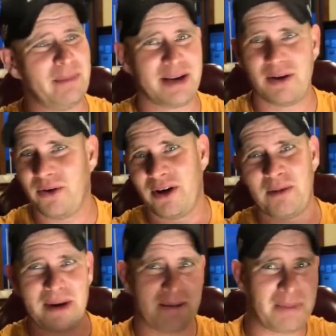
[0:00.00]
Been going
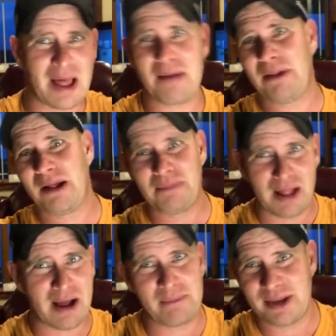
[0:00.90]
on about blah, blah,
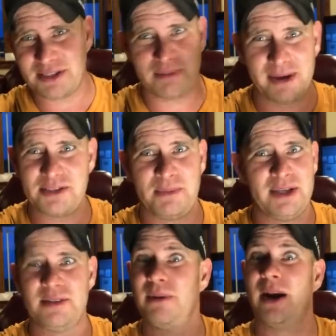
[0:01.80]
blah, busy,
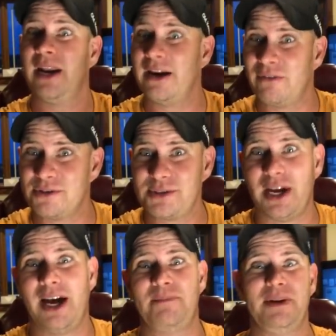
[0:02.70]
but I never
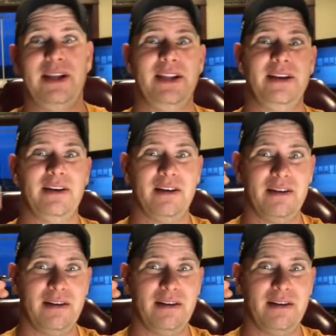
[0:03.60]
stopped and